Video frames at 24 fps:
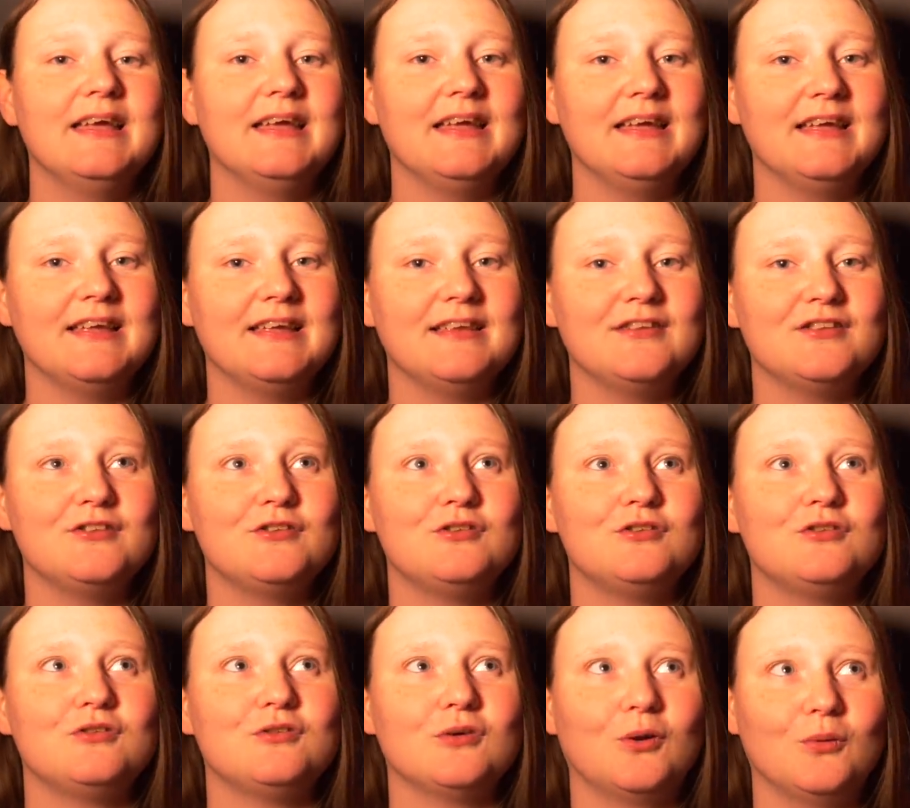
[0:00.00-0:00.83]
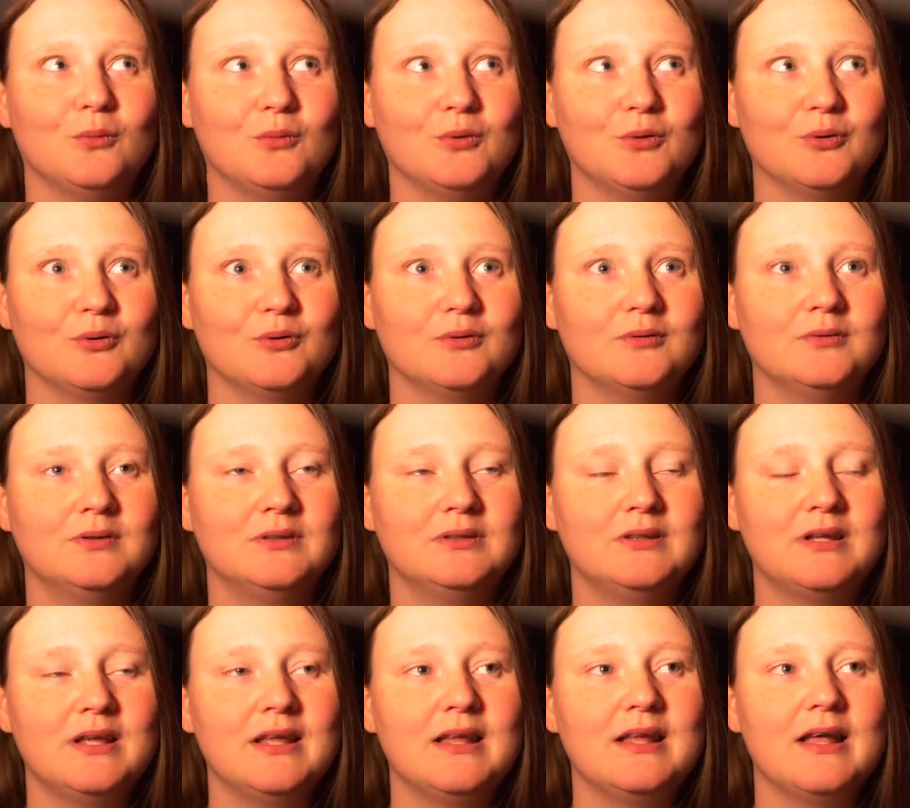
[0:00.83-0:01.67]
It is so cool.
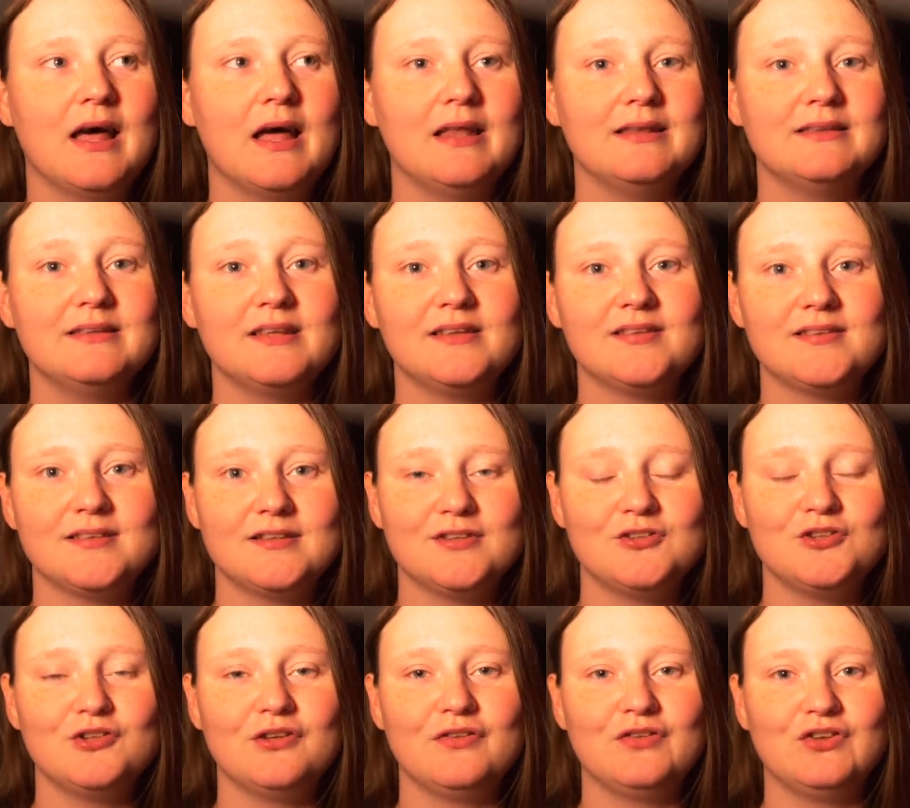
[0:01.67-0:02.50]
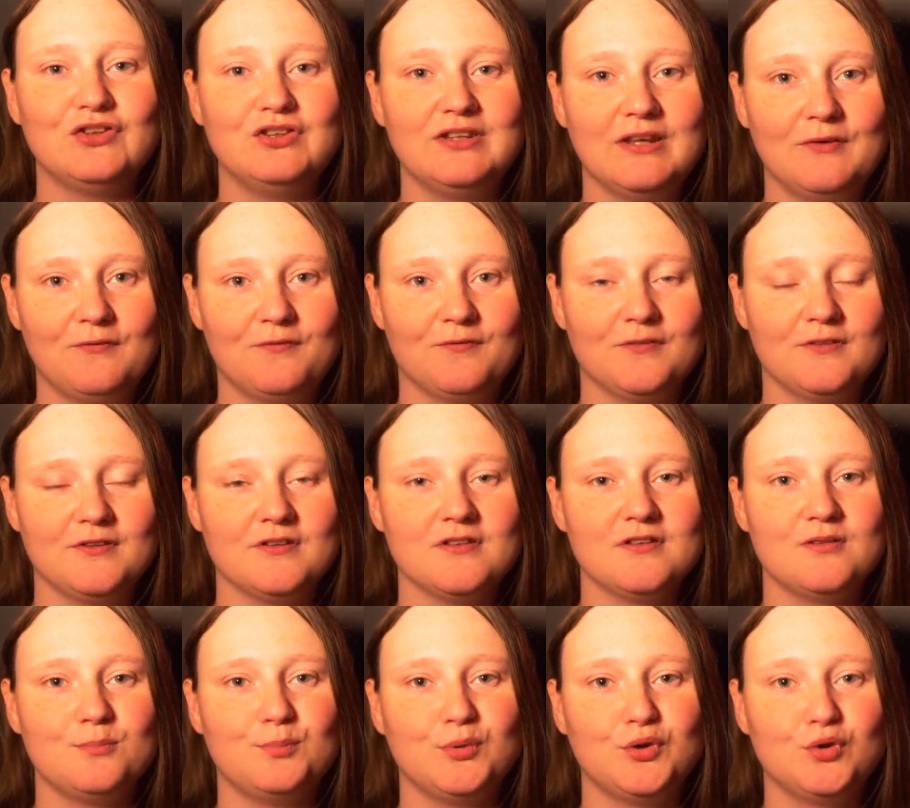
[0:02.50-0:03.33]
Listen to the
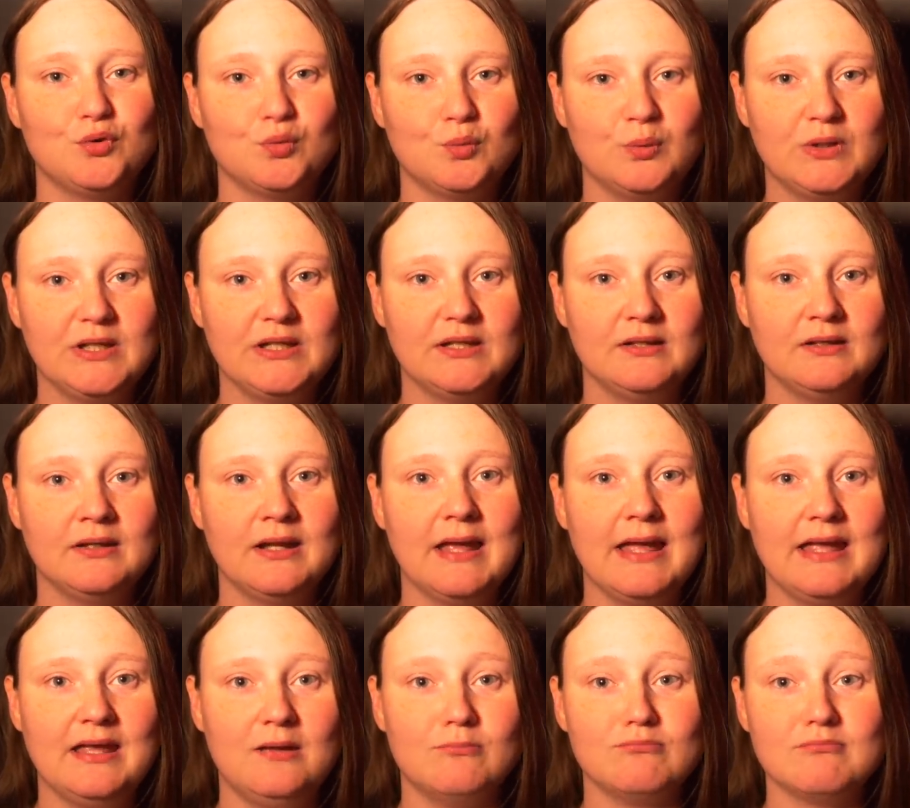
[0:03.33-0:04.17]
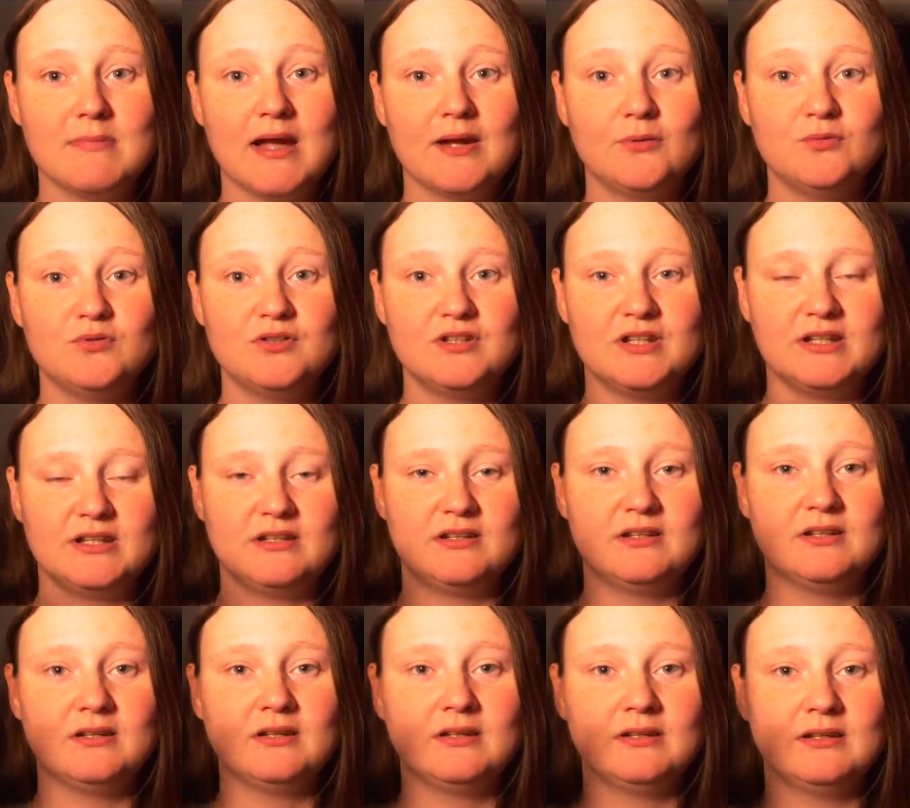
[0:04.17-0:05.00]
difference between a
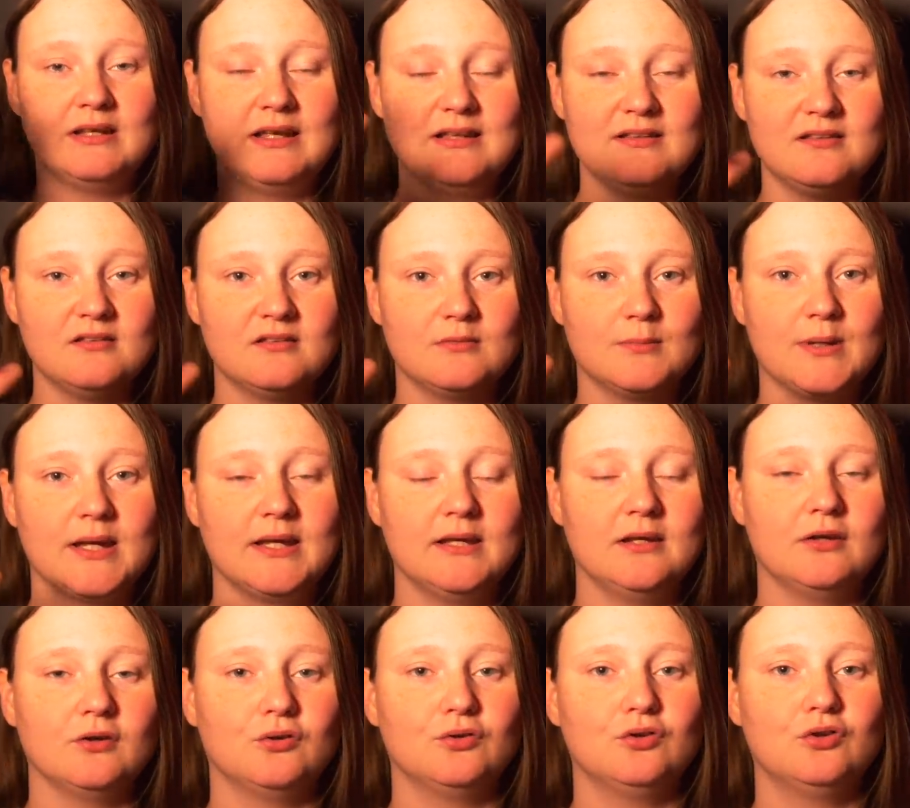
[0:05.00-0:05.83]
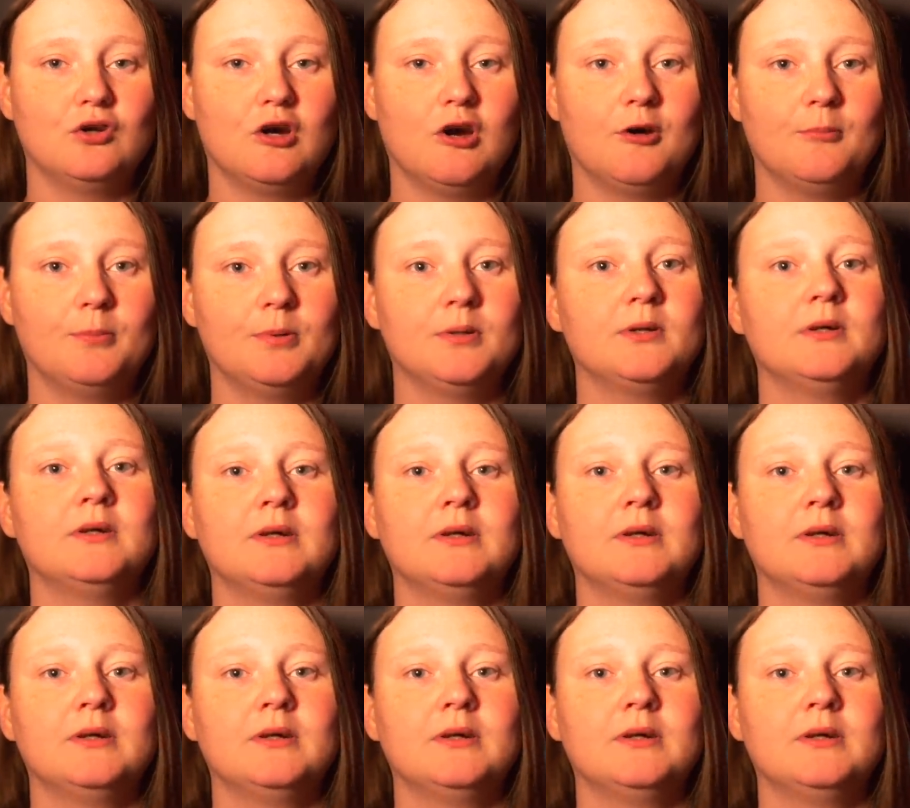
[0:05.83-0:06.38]
mounted Instamic on top